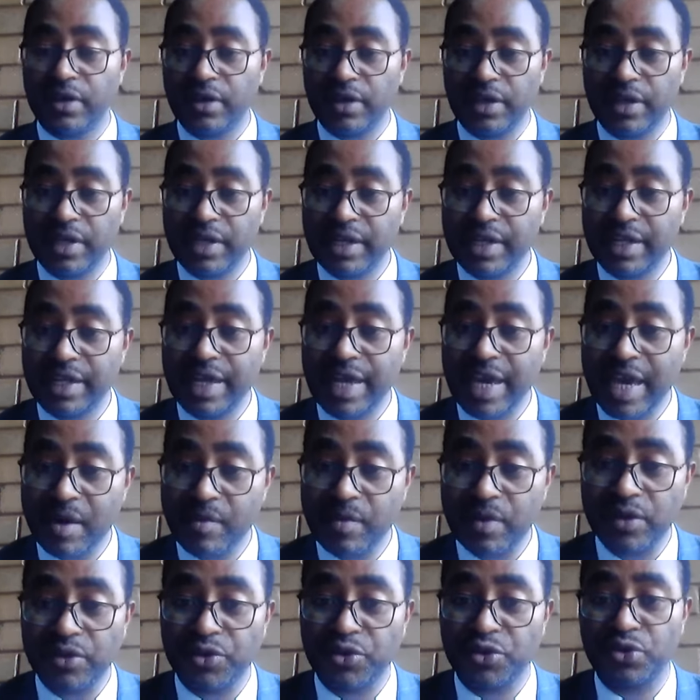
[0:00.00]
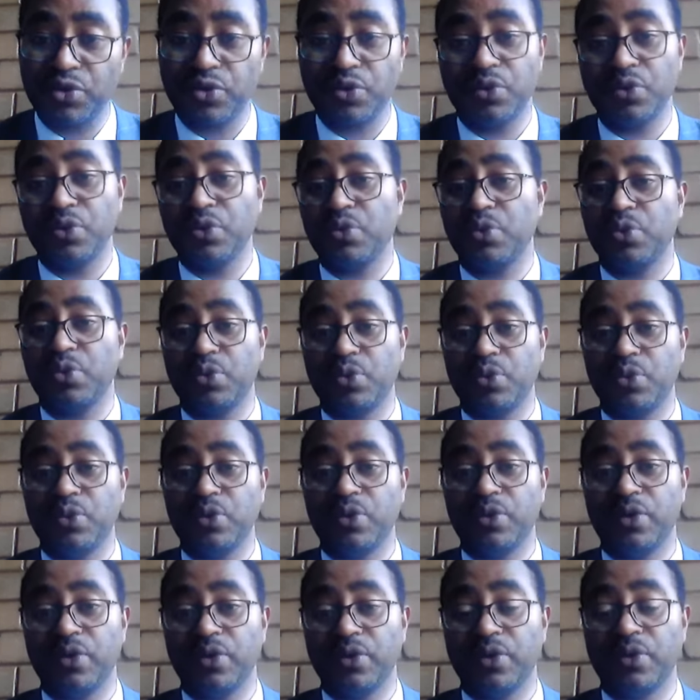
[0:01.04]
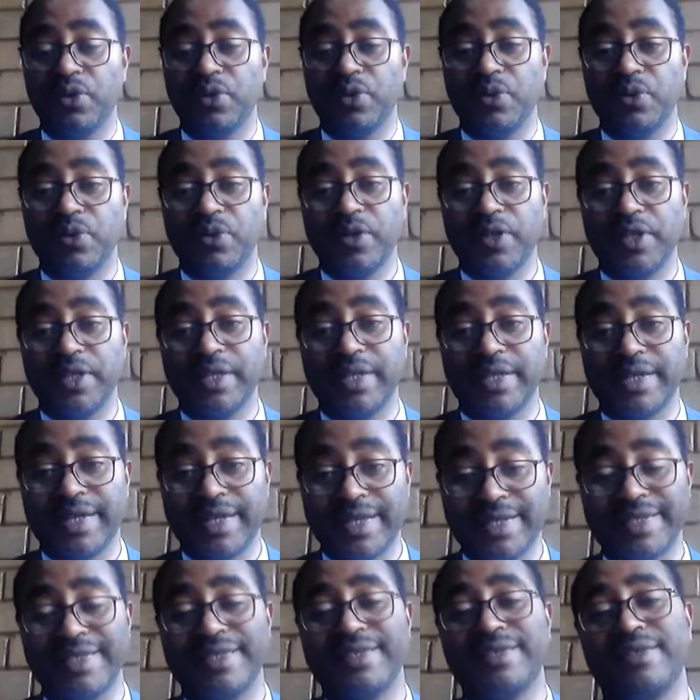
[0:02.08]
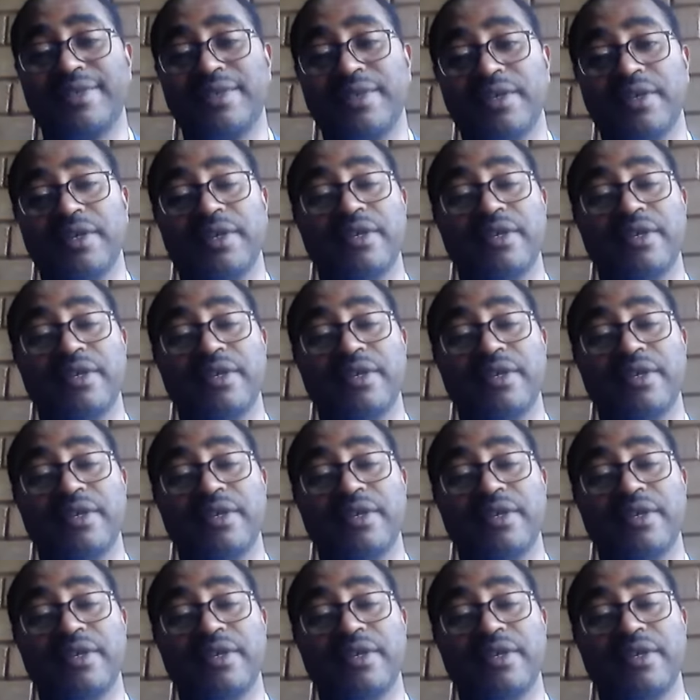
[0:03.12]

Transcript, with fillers: and able to you know uh, resist